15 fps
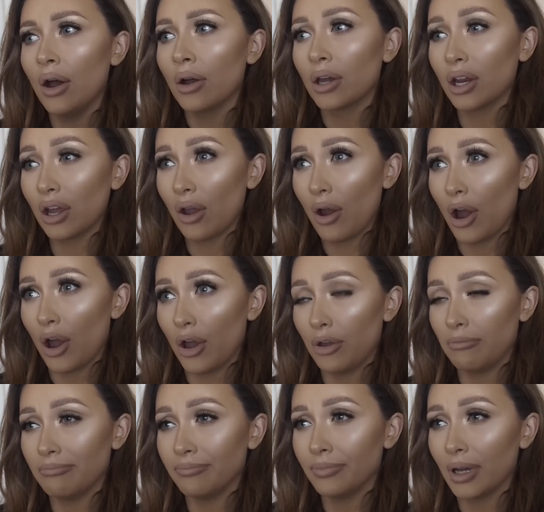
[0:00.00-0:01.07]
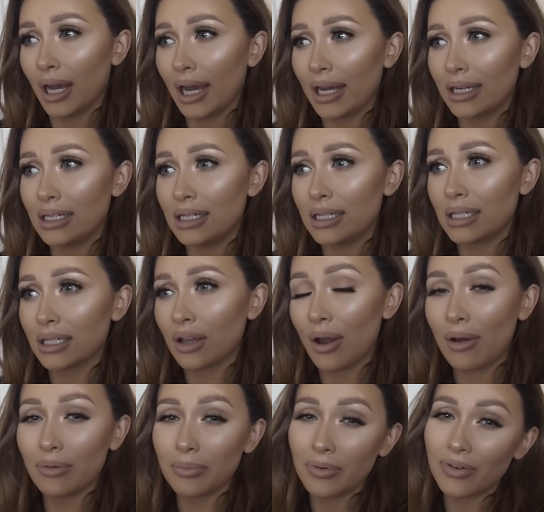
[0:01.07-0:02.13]
I'm gonna go home and go
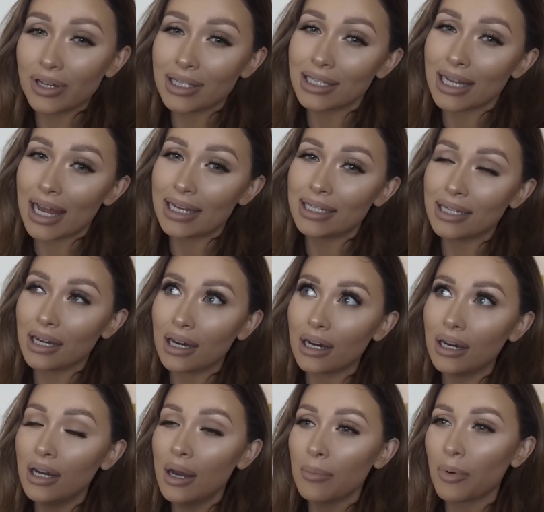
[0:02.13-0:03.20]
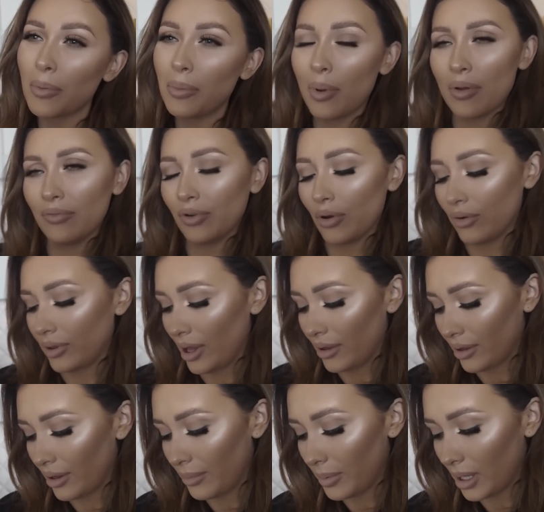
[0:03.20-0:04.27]
out with my friends later. Probably won't vlog
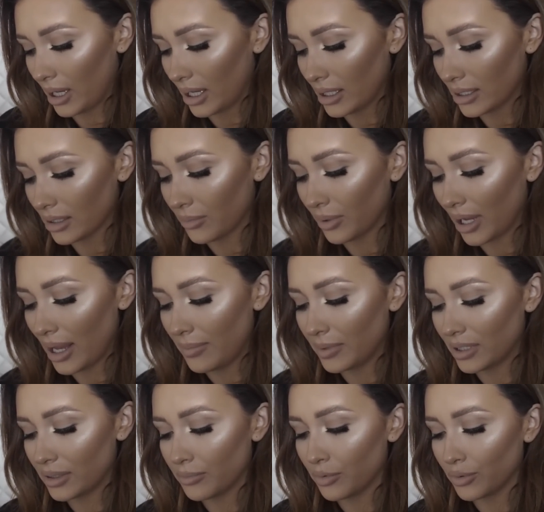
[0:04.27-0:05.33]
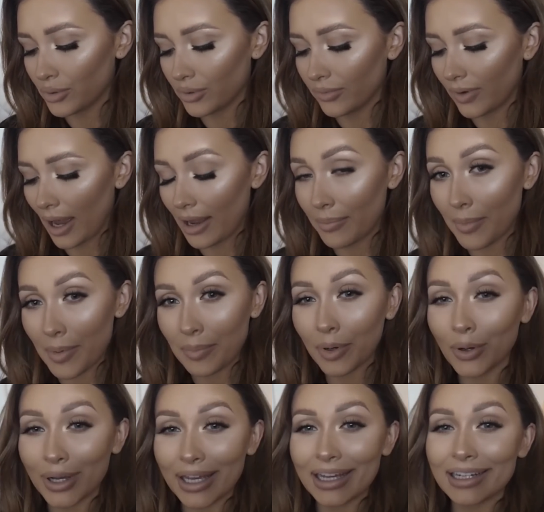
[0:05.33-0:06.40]
that though, because I want to keep this to more sort of, like, my
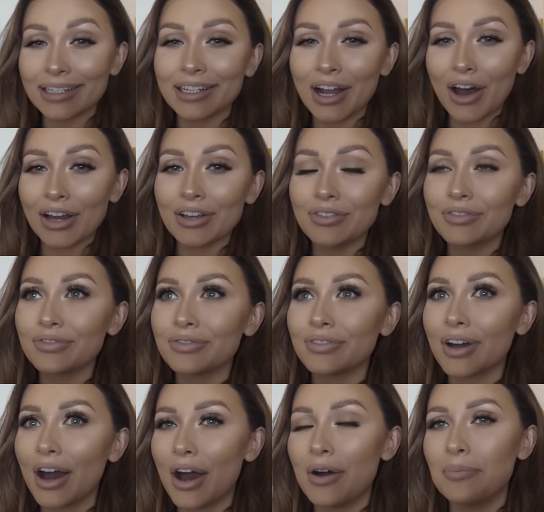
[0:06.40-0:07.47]
blogging life.